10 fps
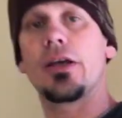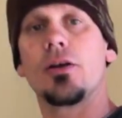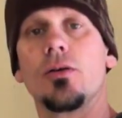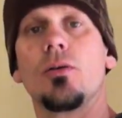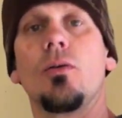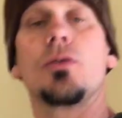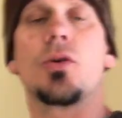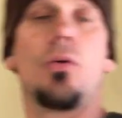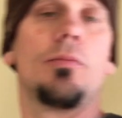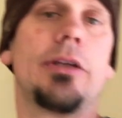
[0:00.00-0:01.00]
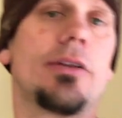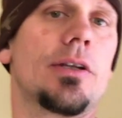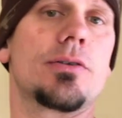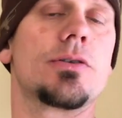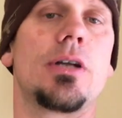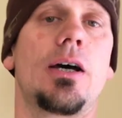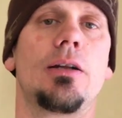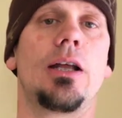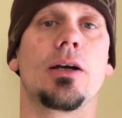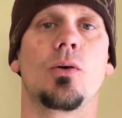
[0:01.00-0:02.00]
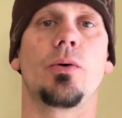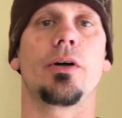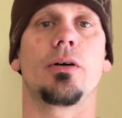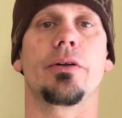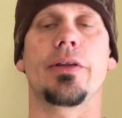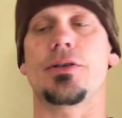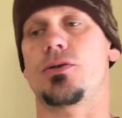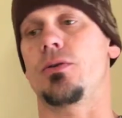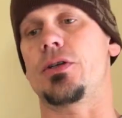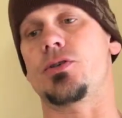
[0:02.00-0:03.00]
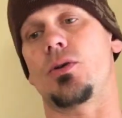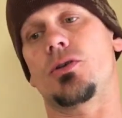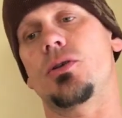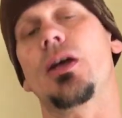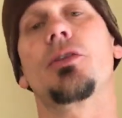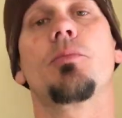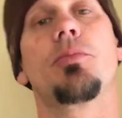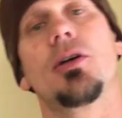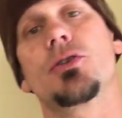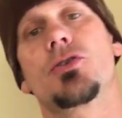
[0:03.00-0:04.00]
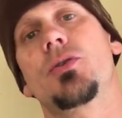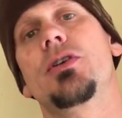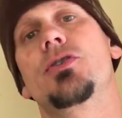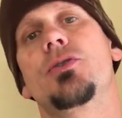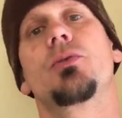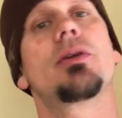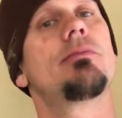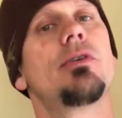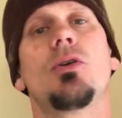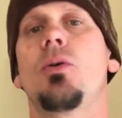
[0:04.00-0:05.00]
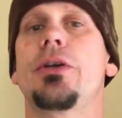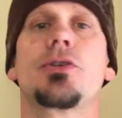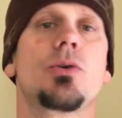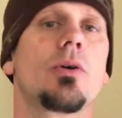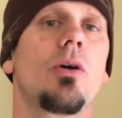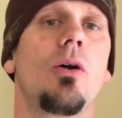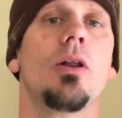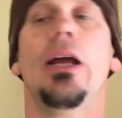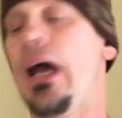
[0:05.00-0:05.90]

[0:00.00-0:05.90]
there told me that there's not a lot going on on that circuit. So I took out the plugs, traced through them, no issue at all.